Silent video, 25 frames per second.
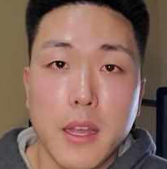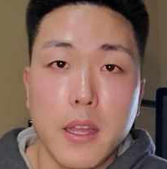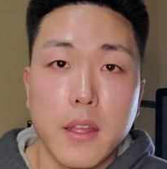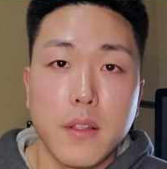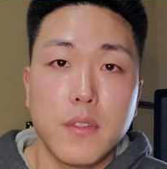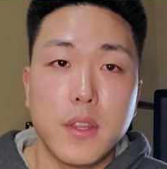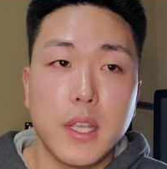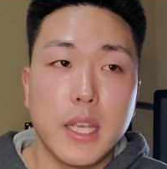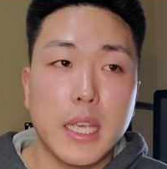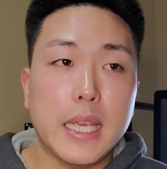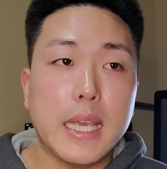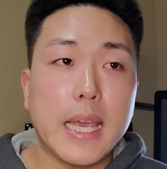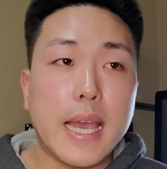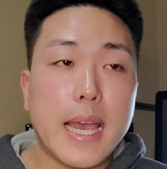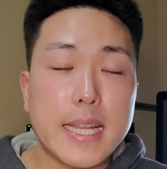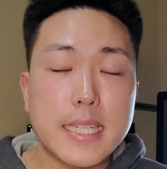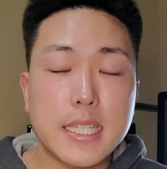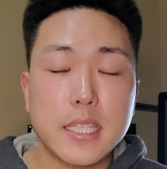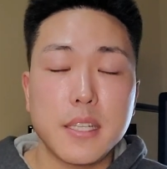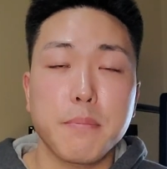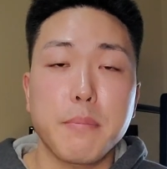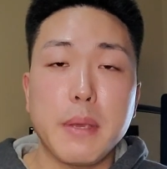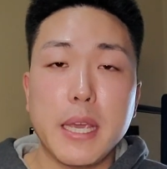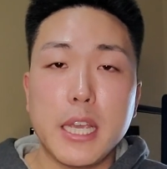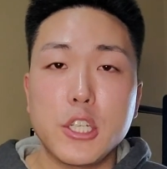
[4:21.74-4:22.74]
The
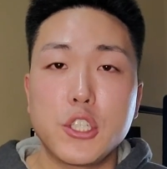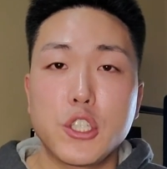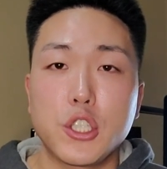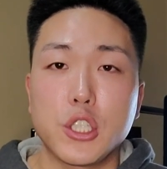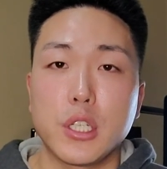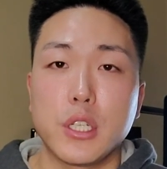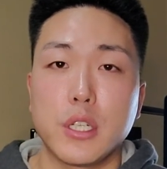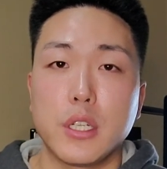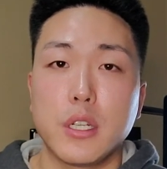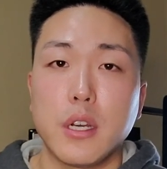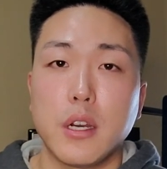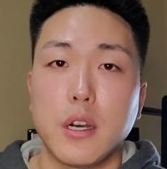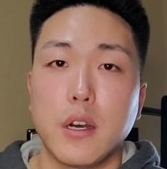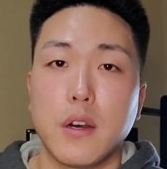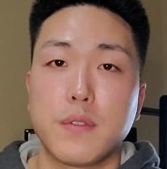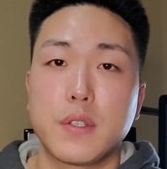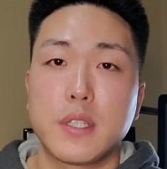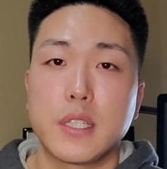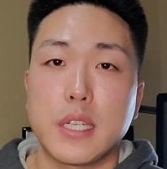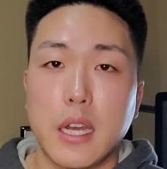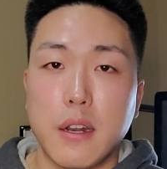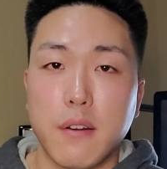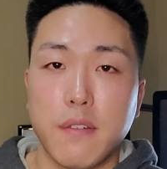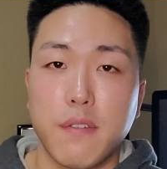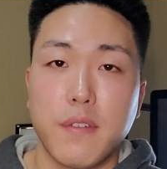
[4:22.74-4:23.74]
estimation of
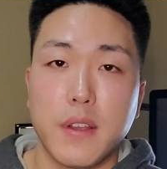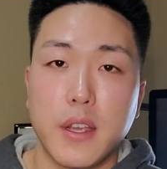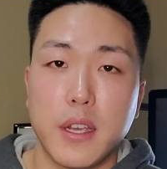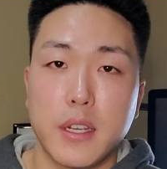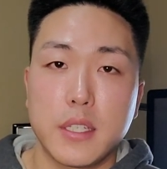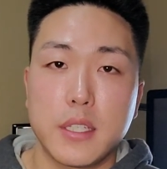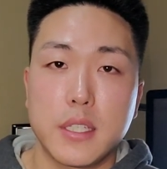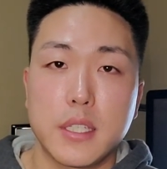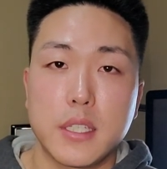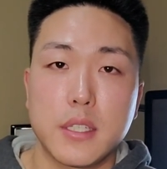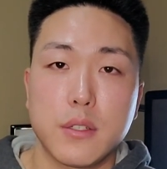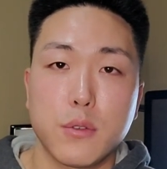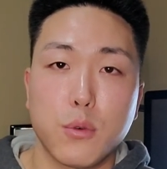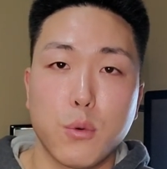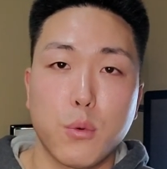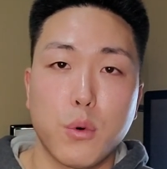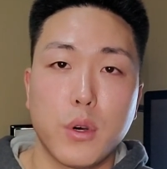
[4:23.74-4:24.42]
side effects